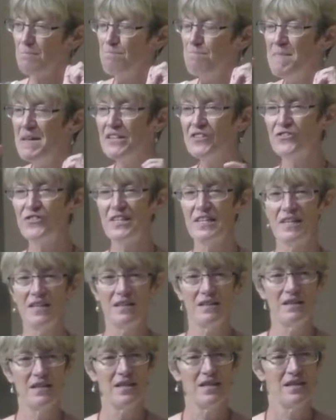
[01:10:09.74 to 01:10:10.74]
blowing the
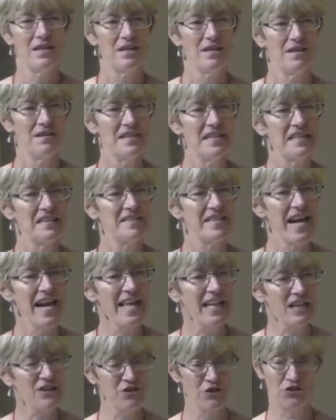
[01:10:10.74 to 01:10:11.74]
whistle on
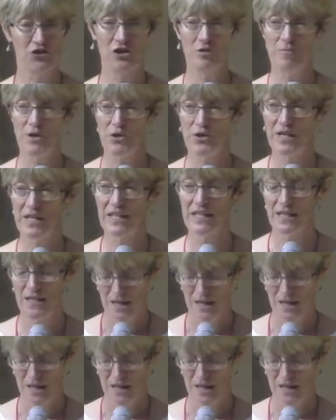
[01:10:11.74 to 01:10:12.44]
Donald Trump